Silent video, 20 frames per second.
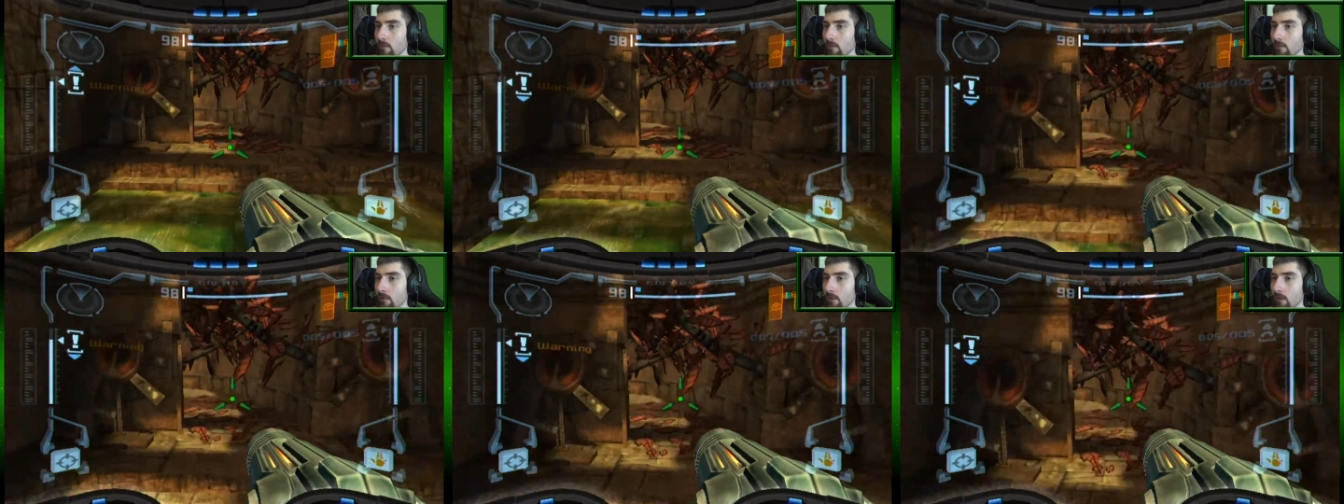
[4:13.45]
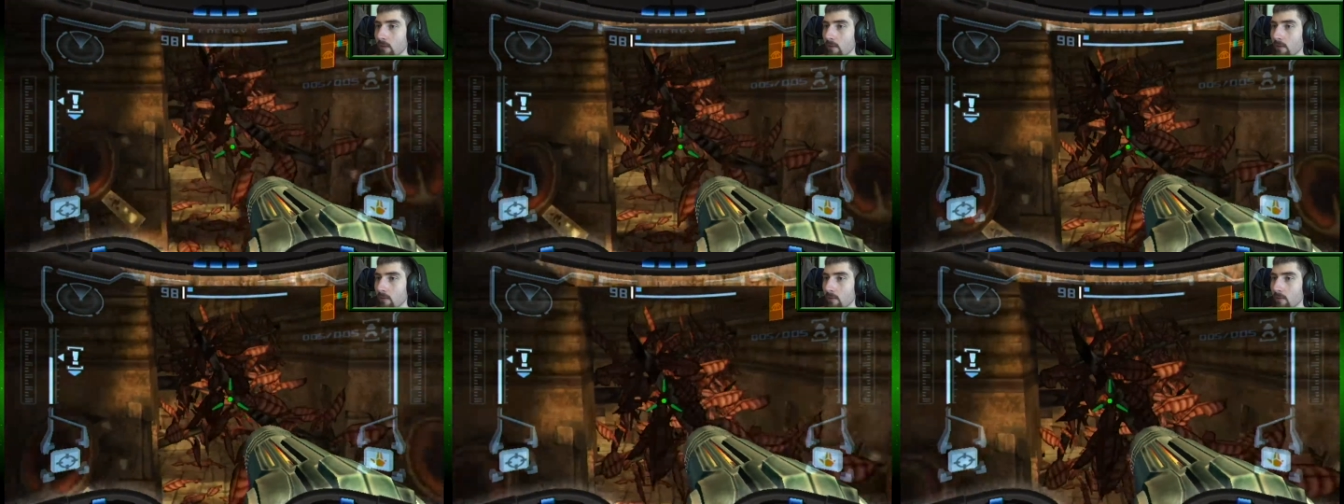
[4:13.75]

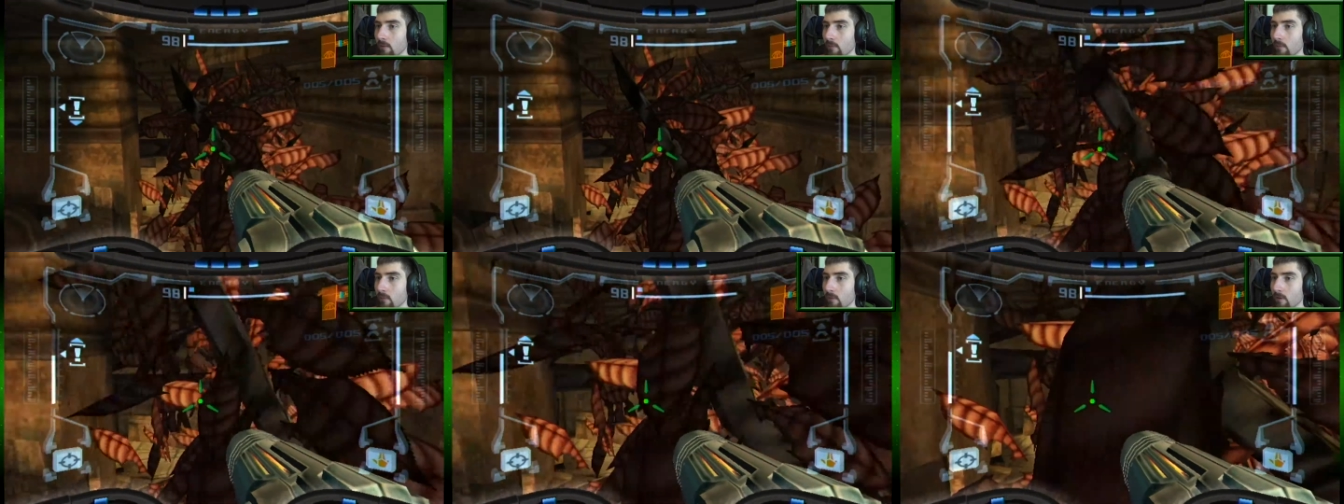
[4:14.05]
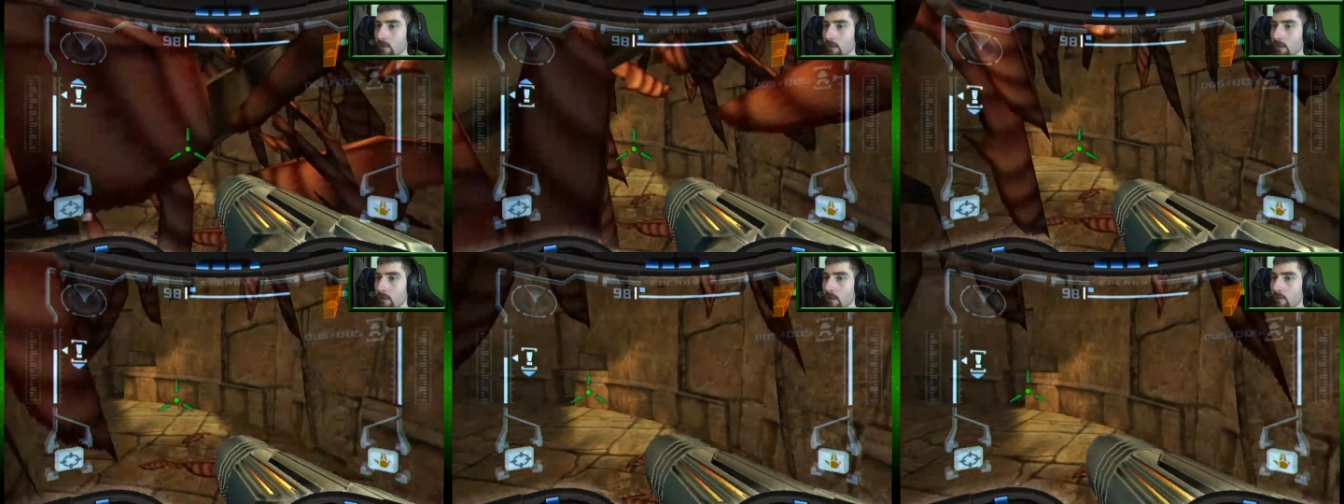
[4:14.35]
Well, we
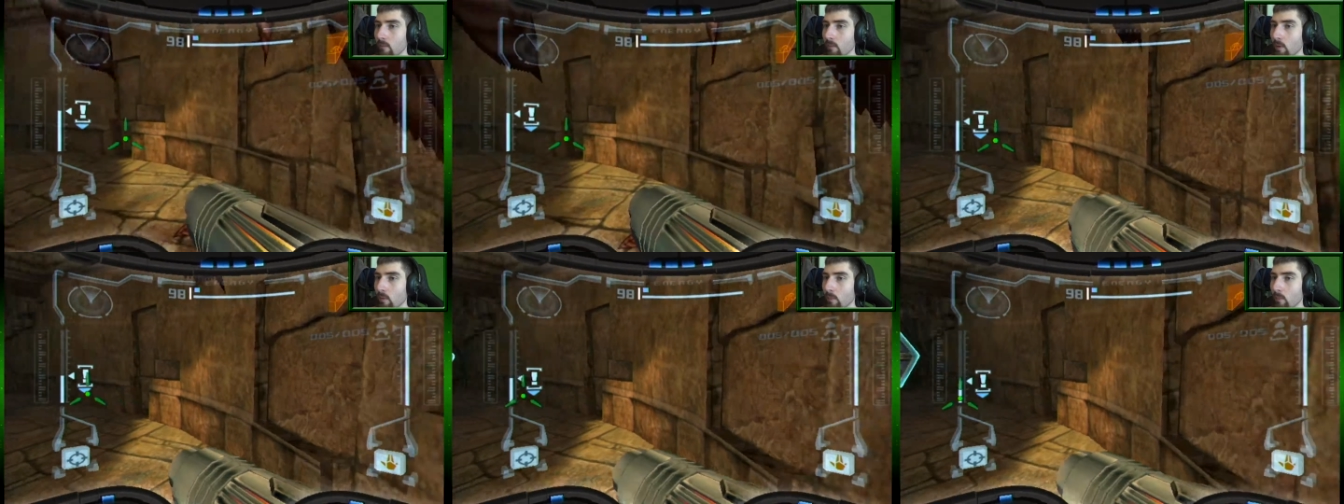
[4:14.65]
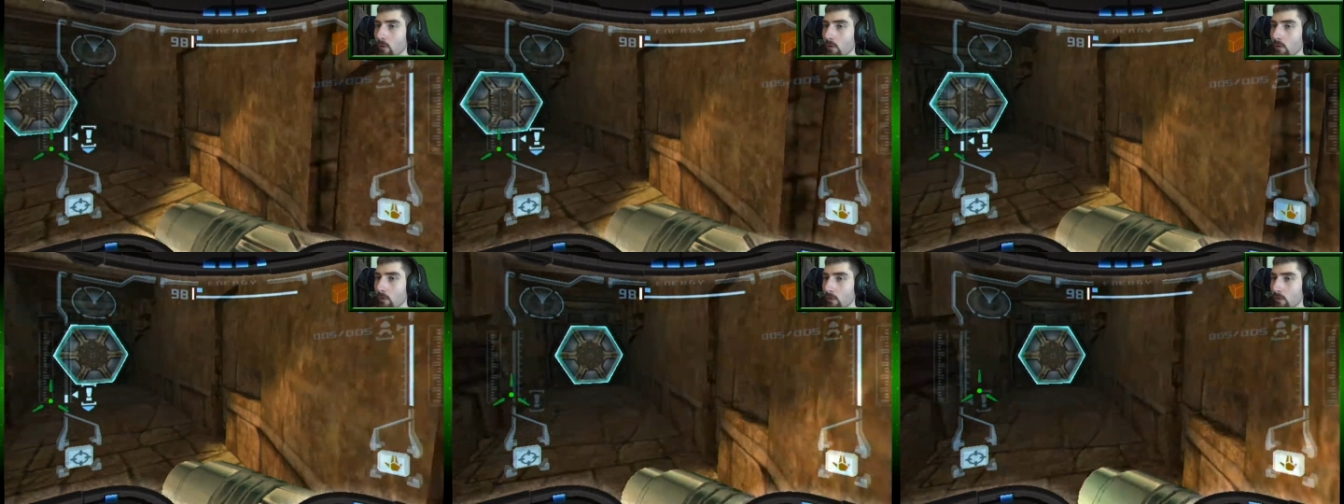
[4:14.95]
still have one
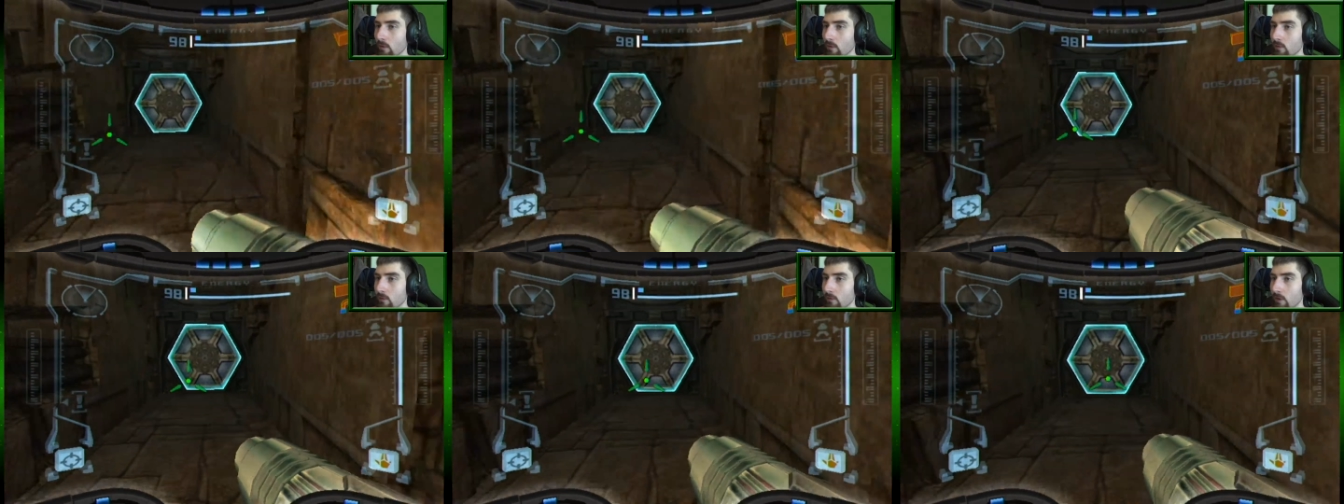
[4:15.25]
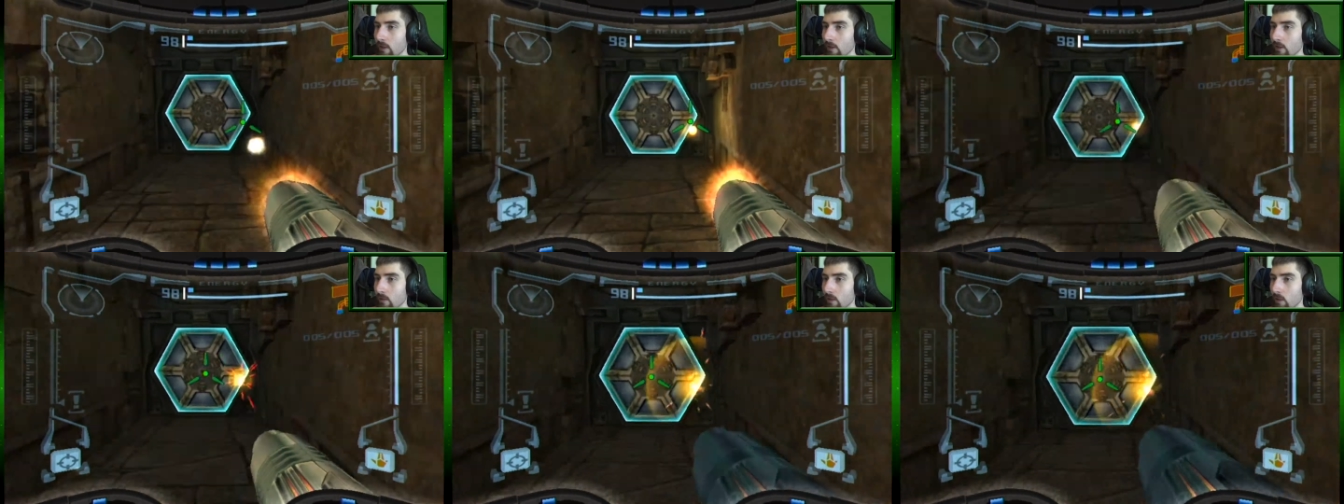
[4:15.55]
more door to
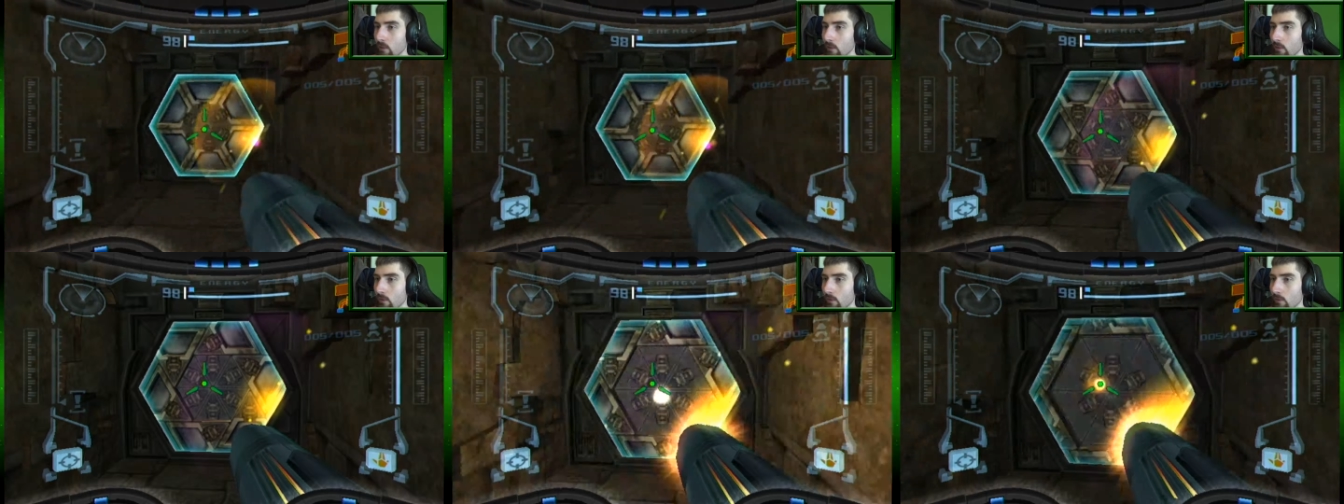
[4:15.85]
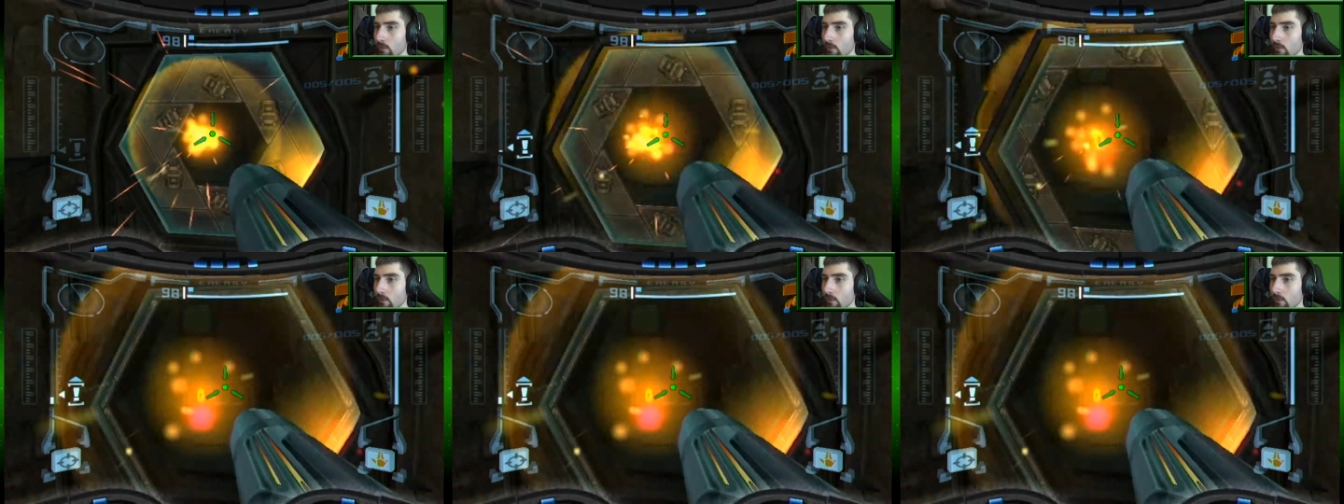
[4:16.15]
try to go through.